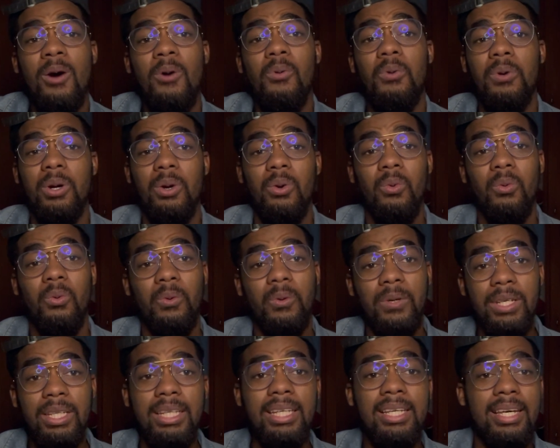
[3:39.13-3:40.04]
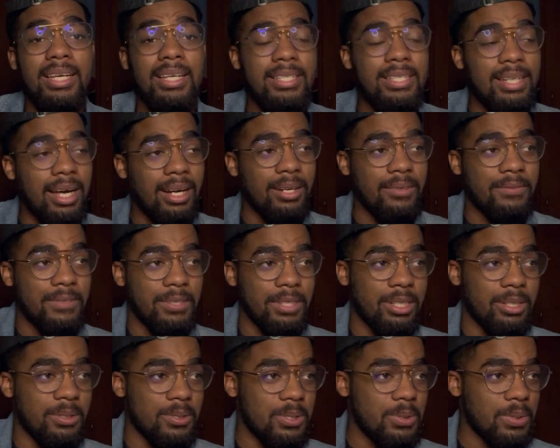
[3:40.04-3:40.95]
were really excited for
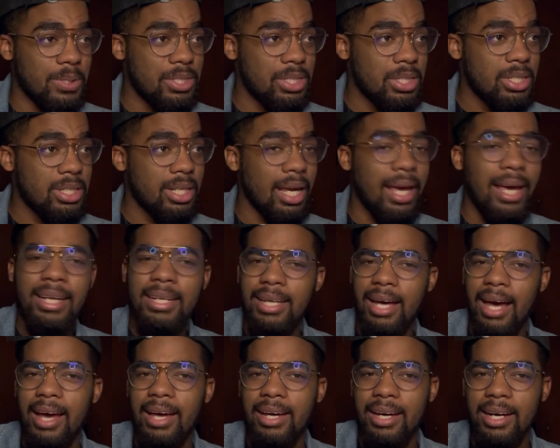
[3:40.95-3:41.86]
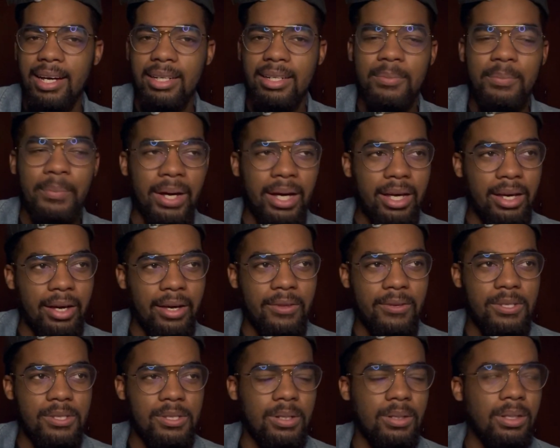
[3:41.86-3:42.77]
Killswitch and Icon, my
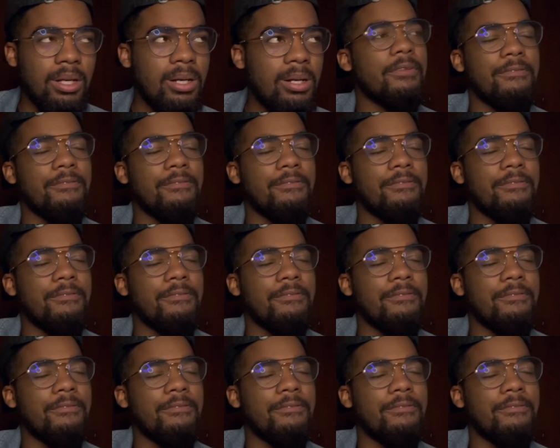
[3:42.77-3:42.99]
other solo.